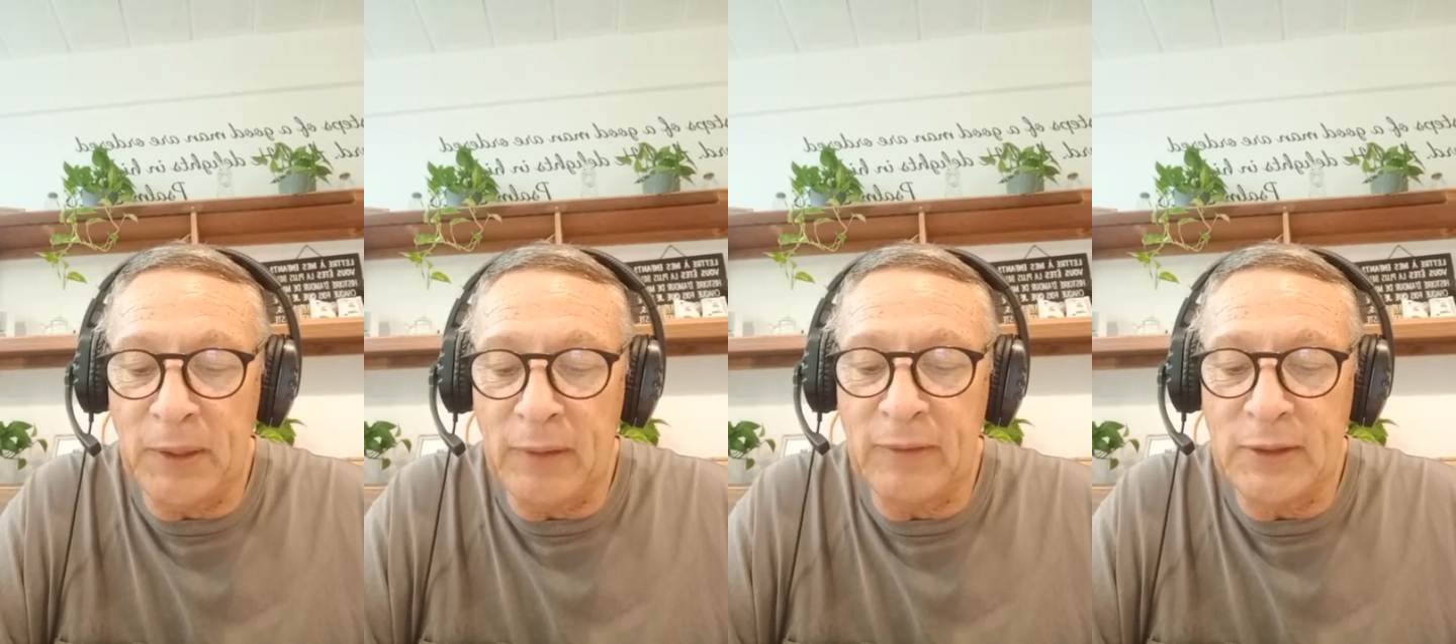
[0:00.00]

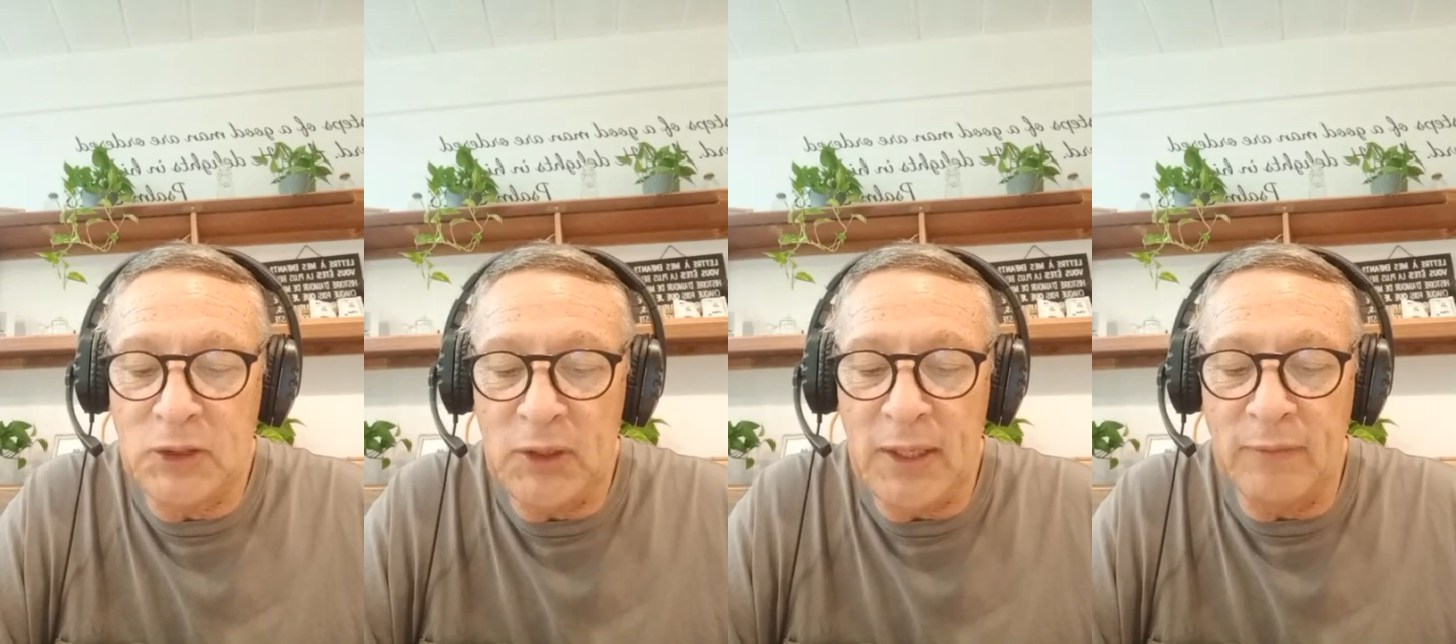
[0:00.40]
but of the
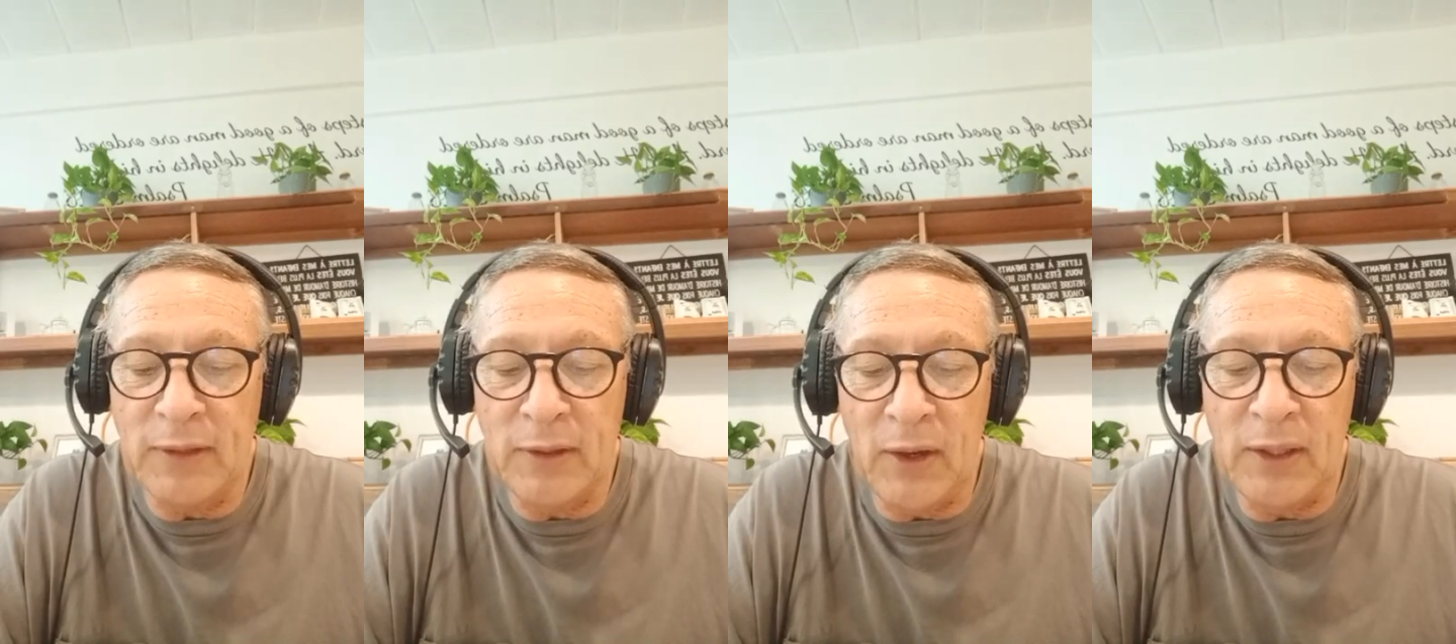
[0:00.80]
tree of
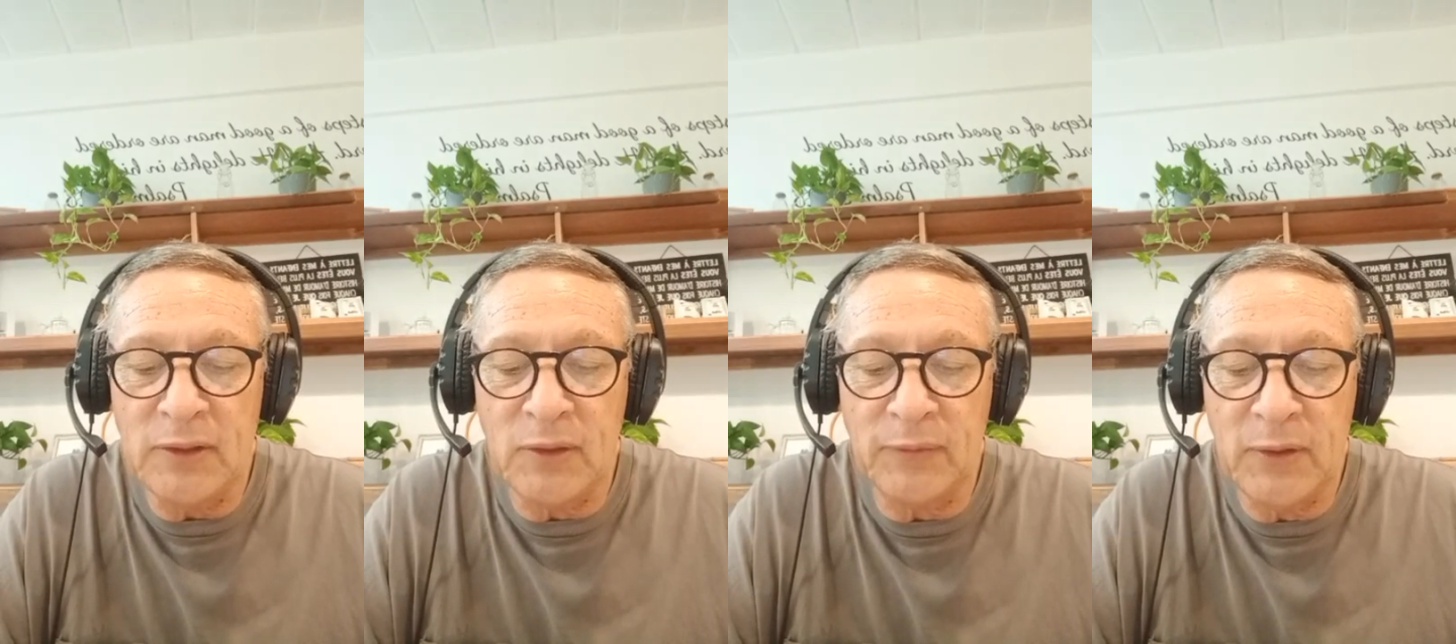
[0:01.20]
the
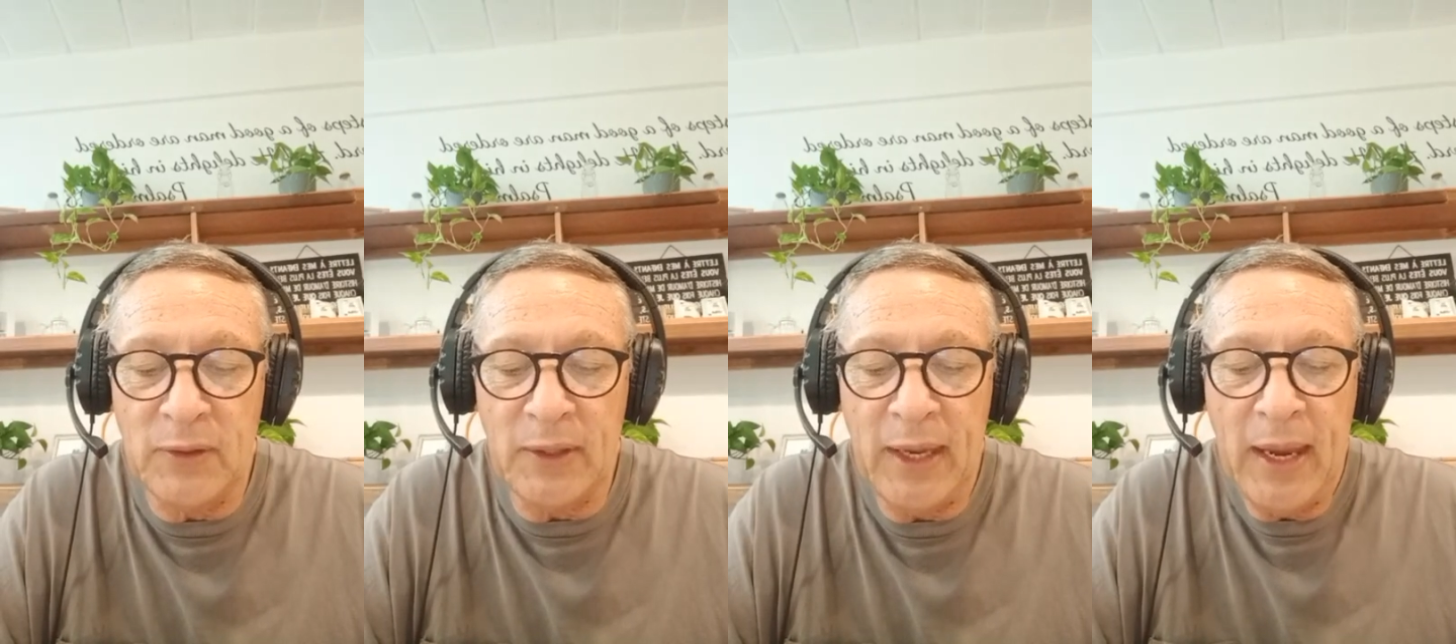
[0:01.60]
knowledge of
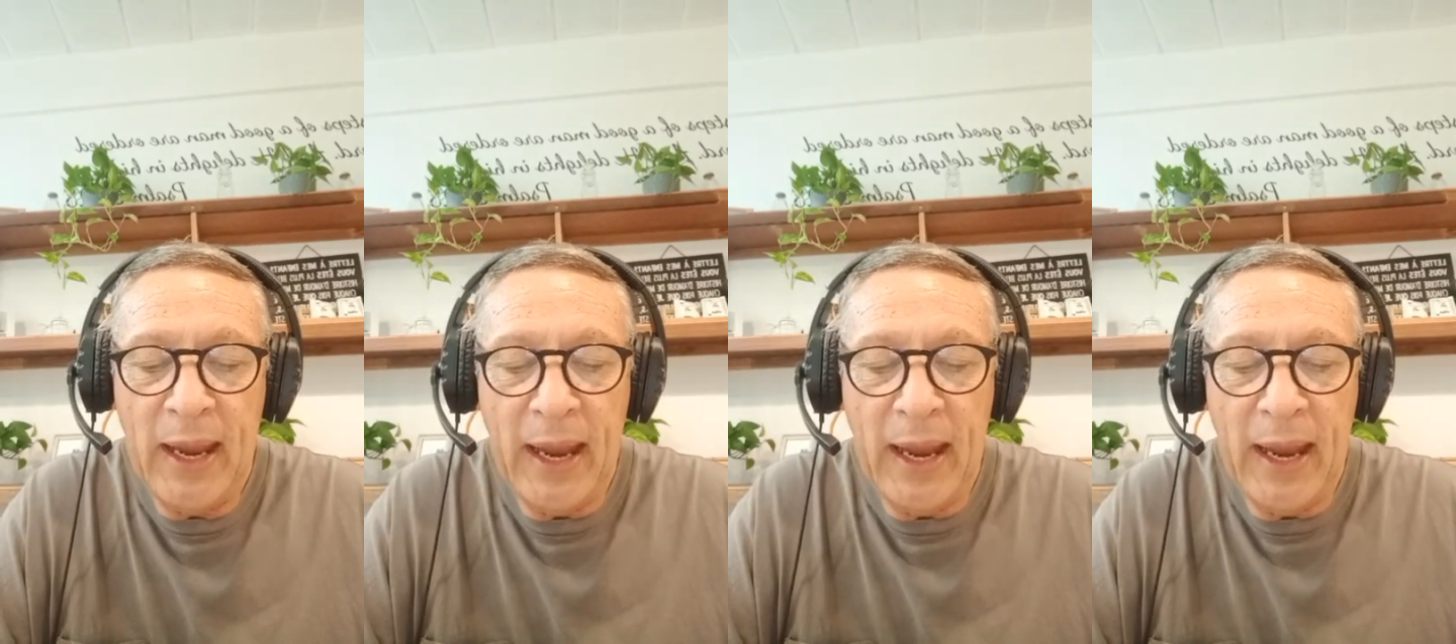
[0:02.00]
good